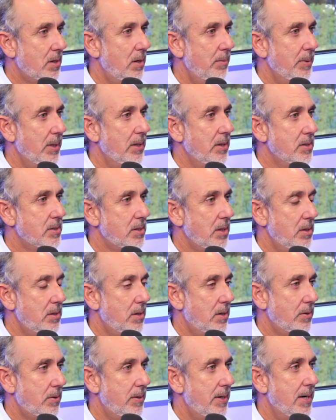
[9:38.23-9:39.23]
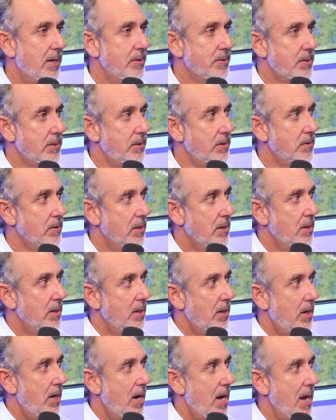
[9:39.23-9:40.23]
come in and say, "Dr. Howson,
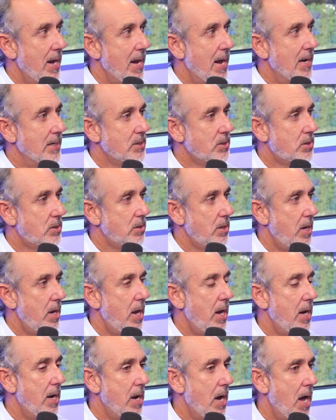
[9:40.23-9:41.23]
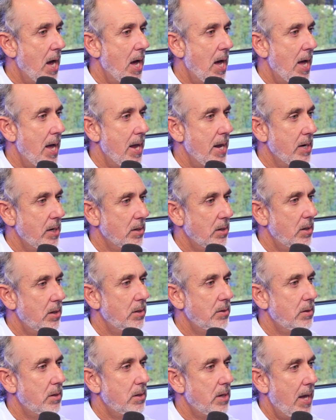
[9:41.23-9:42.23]
I asked AI
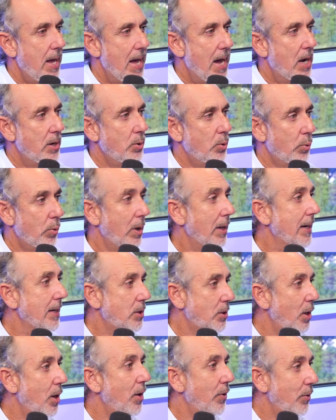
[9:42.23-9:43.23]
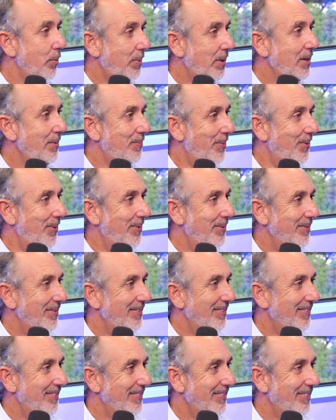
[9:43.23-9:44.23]
how to relate to other people."
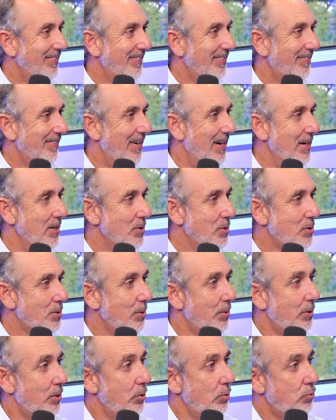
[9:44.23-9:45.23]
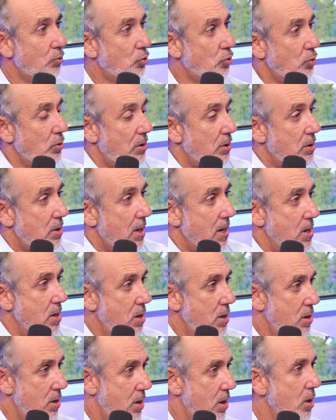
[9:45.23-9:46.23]
Right? So they
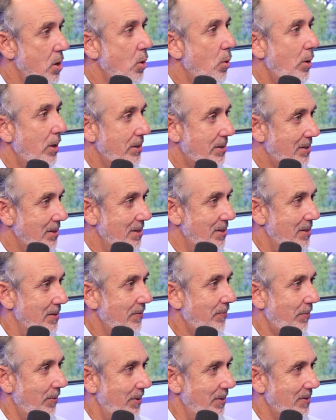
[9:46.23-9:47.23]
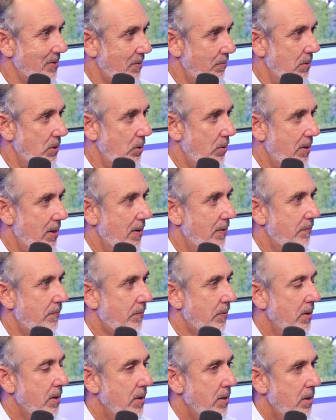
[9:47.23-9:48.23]
know it's a difference. I mean, you
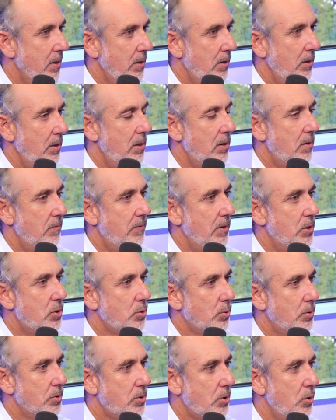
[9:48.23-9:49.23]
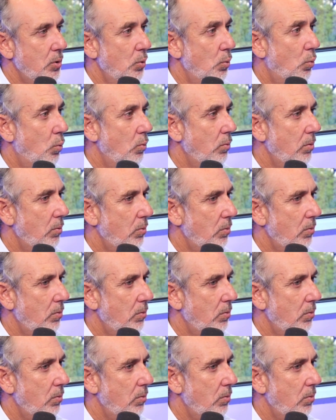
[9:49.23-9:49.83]
have individuals who